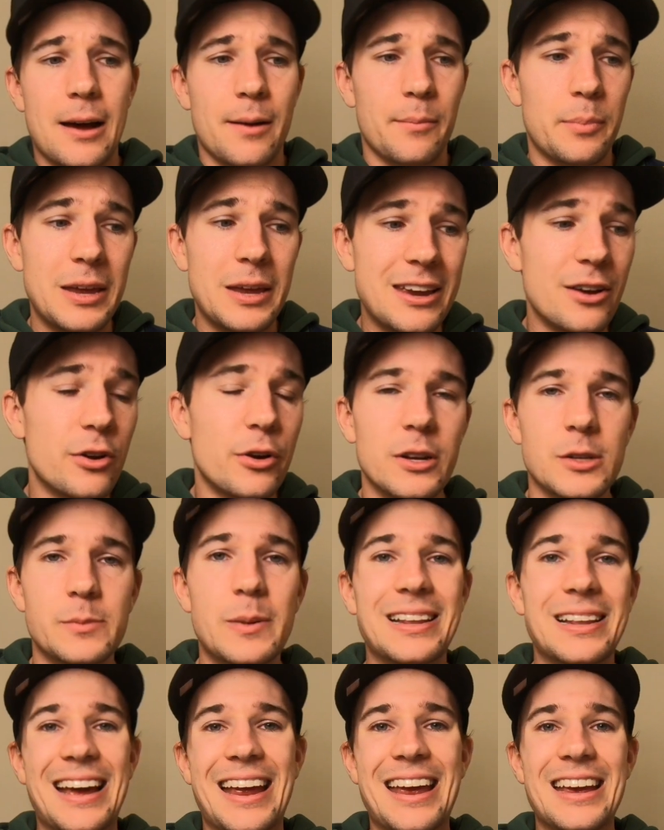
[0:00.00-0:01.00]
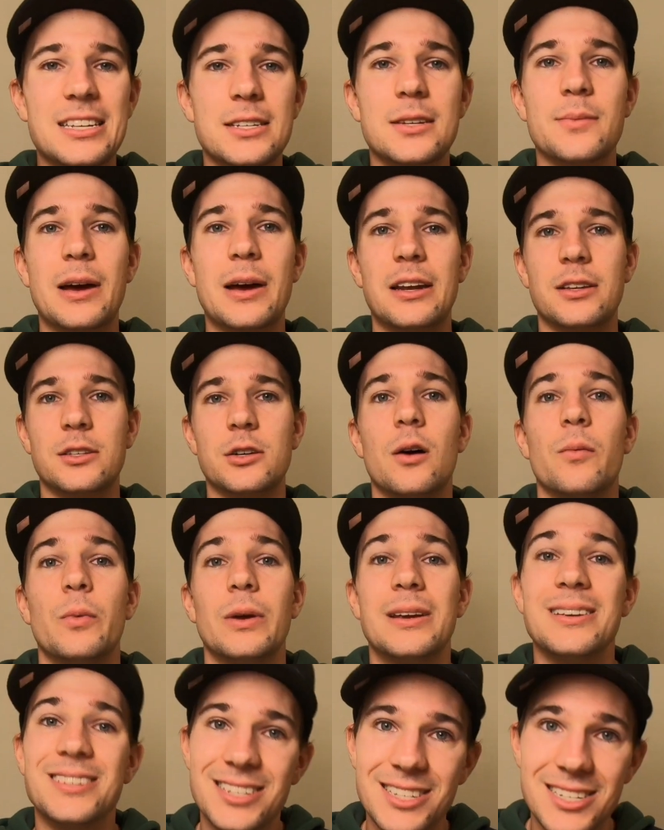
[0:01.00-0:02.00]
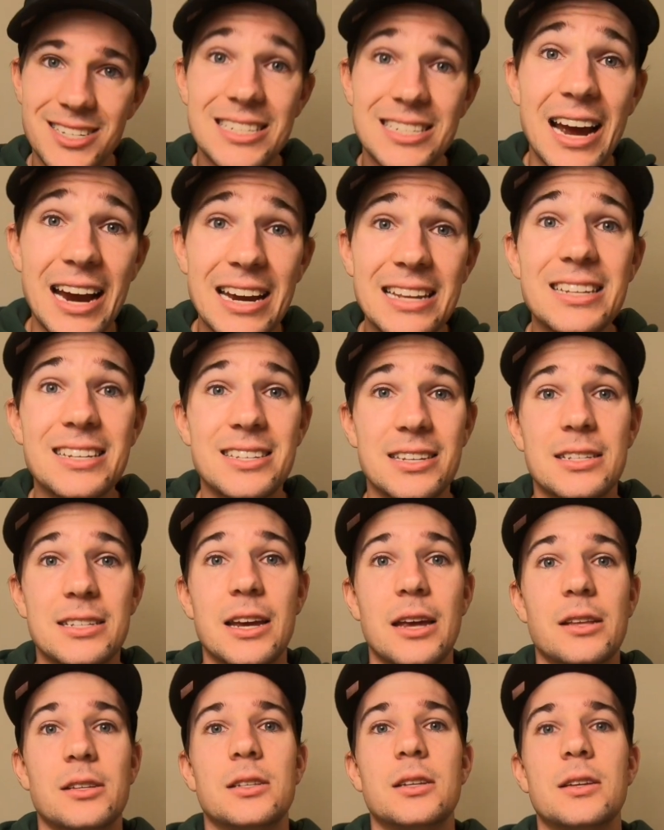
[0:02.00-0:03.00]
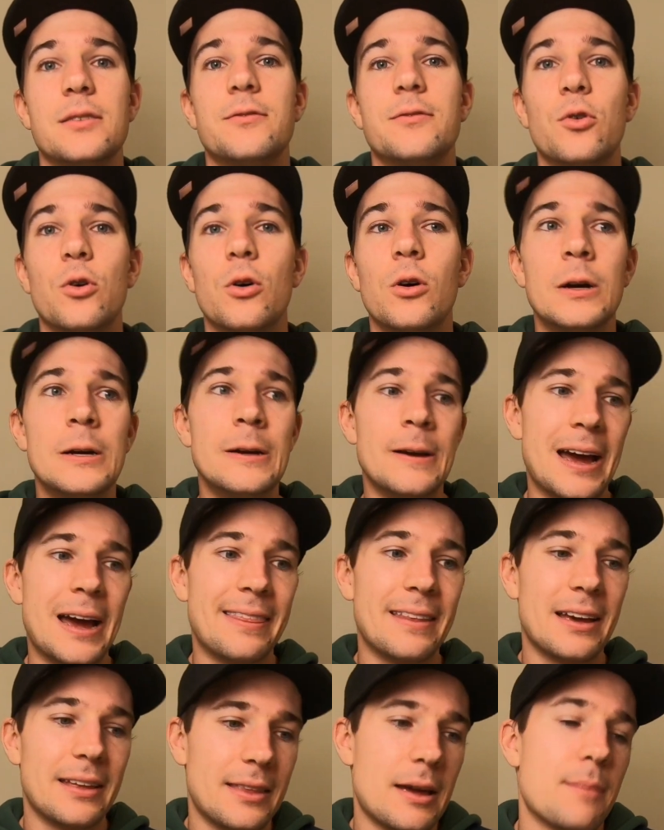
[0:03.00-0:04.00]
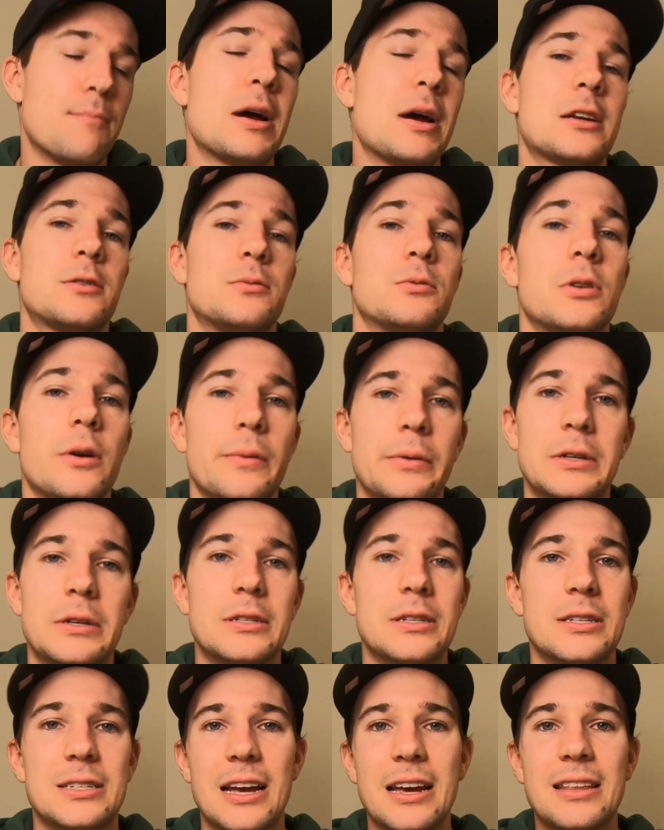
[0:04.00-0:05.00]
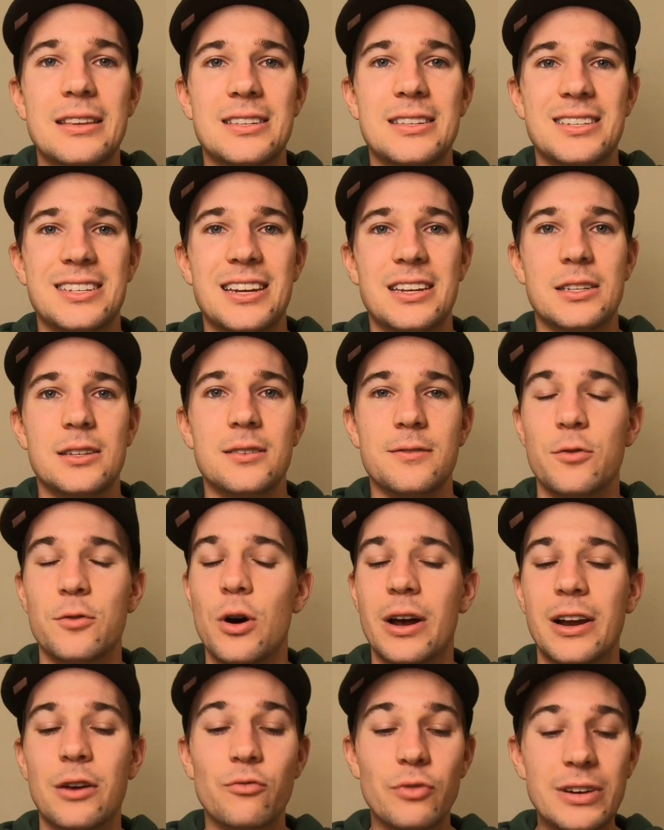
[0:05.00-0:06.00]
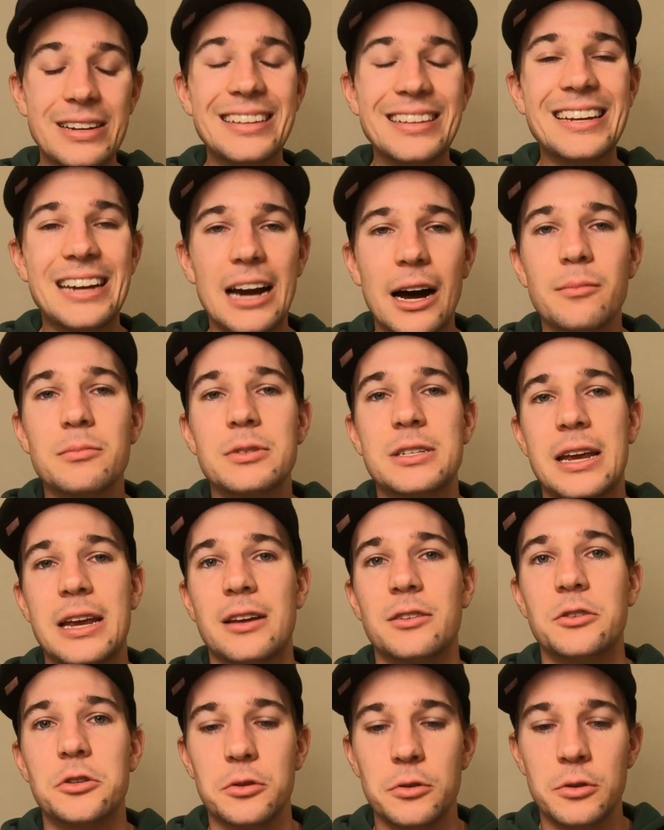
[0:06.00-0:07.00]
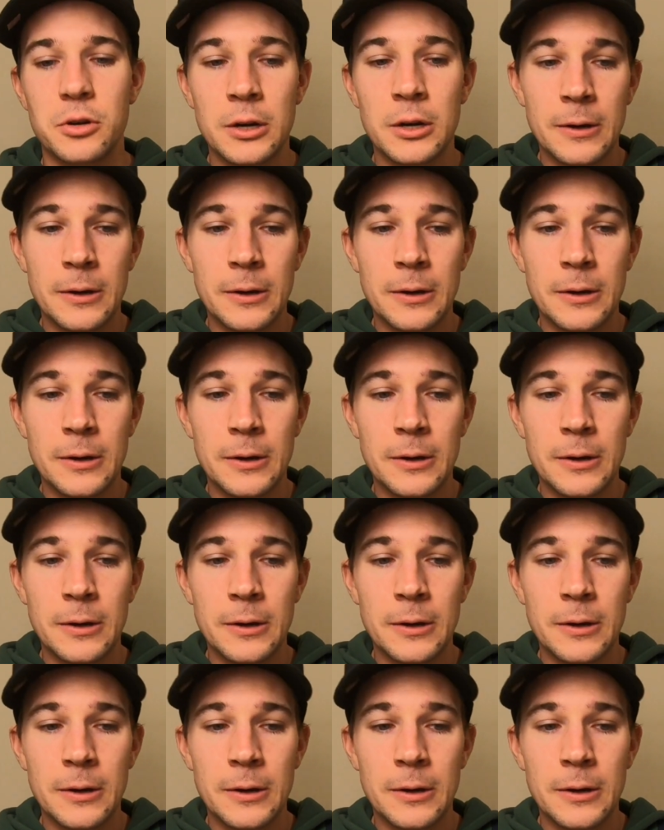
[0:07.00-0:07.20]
period as being that estimated time we can sustain this intensity for, and that maximum time we can sustain this intensity for. And it really comes down to